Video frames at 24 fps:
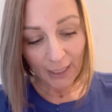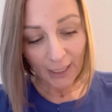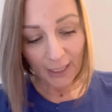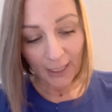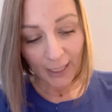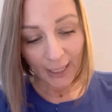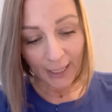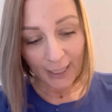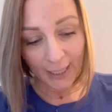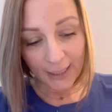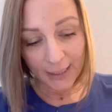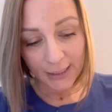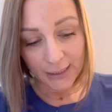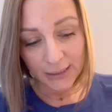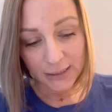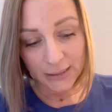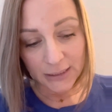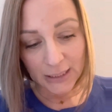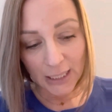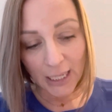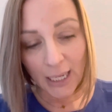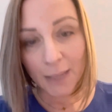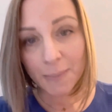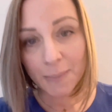
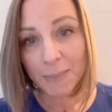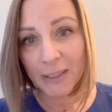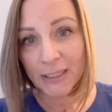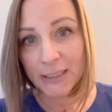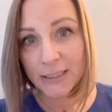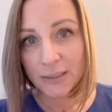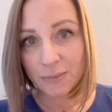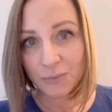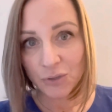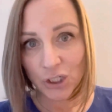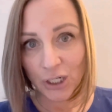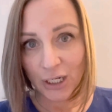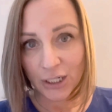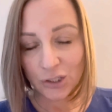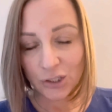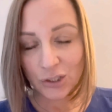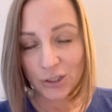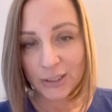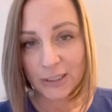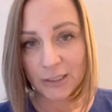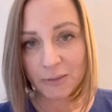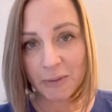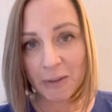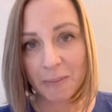And I made some
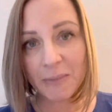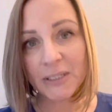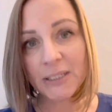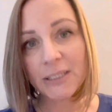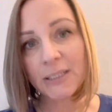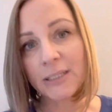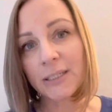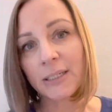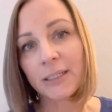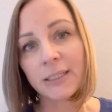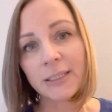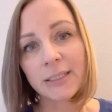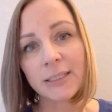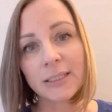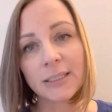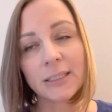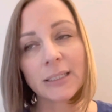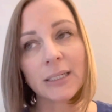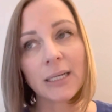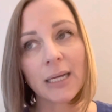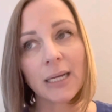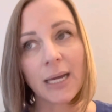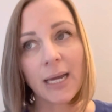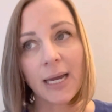changes to my
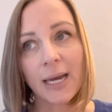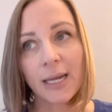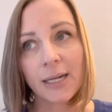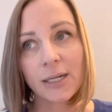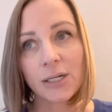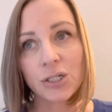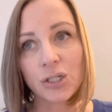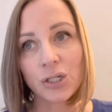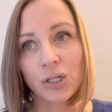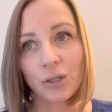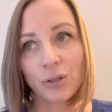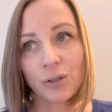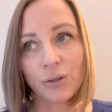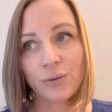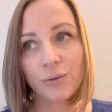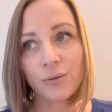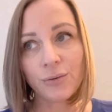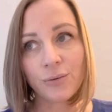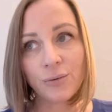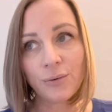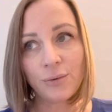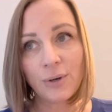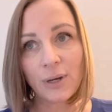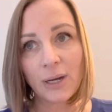business and
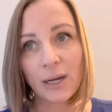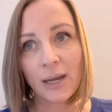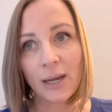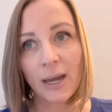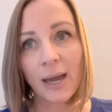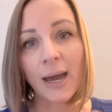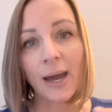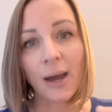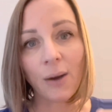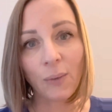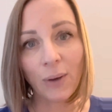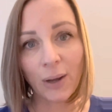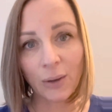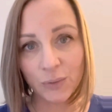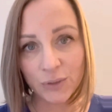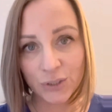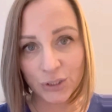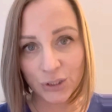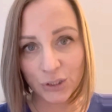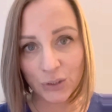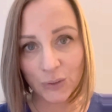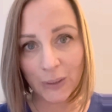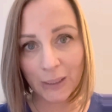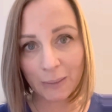to how I was
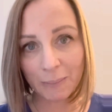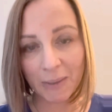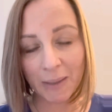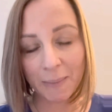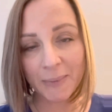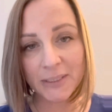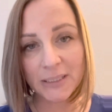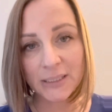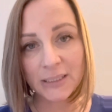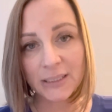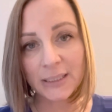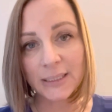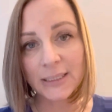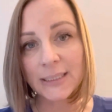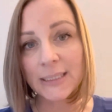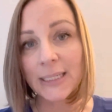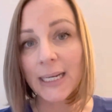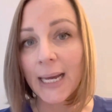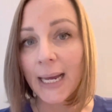doing my business.